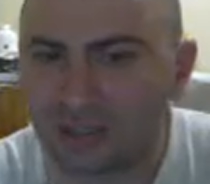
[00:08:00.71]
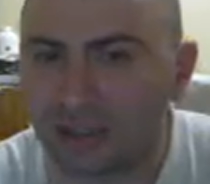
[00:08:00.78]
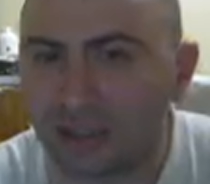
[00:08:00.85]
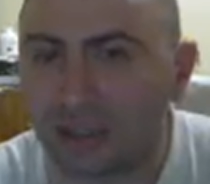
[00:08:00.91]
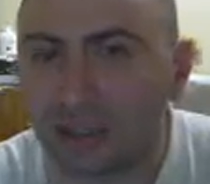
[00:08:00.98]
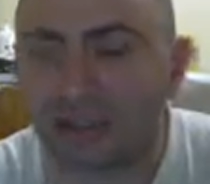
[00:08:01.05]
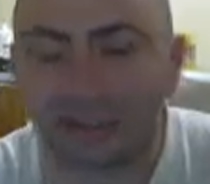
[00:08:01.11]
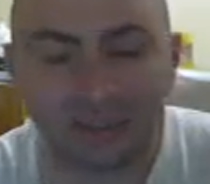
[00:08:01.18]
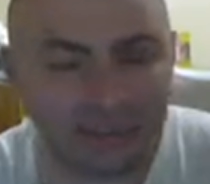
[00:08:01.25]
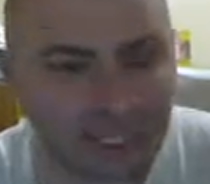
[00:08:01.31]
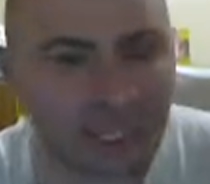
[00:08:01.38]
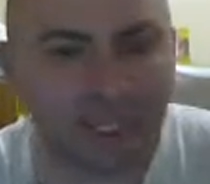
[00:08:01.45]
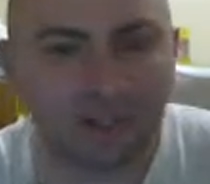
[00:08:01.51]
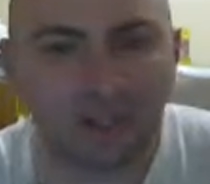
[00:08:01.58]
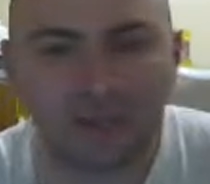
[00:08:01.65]
But
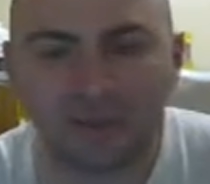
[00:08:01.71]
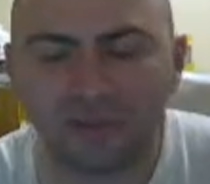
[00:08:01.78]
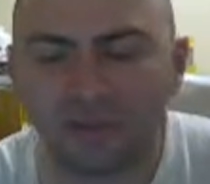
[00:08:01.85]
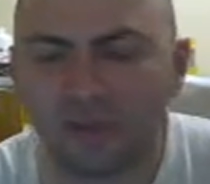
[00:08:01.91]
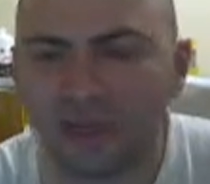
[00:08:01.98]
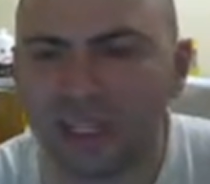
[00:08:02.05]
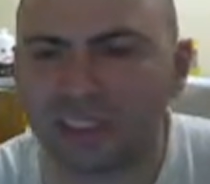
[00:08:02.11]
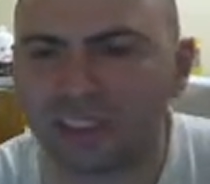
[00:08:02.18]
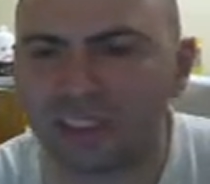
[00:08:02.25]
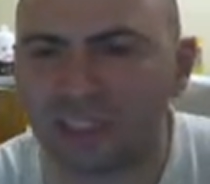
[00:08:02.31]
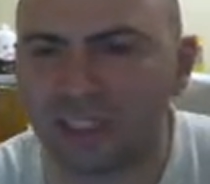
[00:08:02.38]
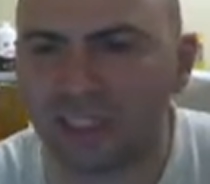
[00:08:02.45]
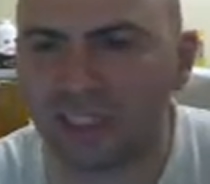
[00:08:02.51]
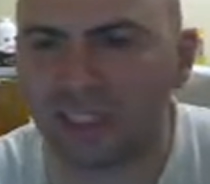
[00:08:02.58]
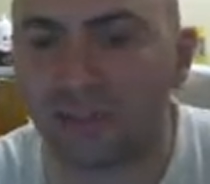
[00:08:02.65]
thank you all for
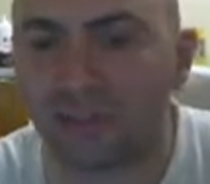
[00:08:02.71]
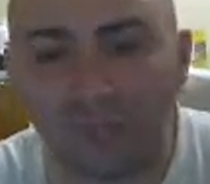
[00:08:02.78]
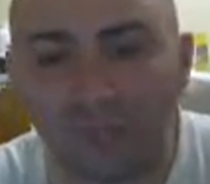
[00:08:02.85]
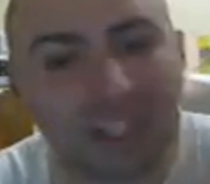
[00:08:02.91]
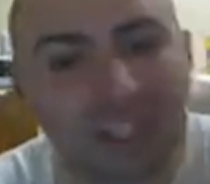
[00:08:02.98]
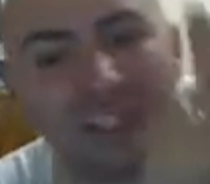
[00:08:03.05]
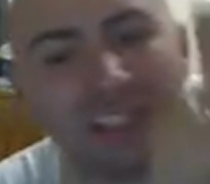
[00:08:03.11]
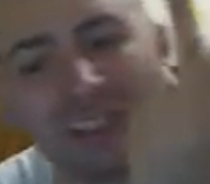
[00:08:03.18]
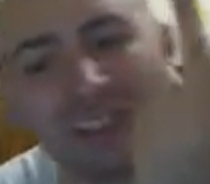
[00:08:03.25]
watching, and fuck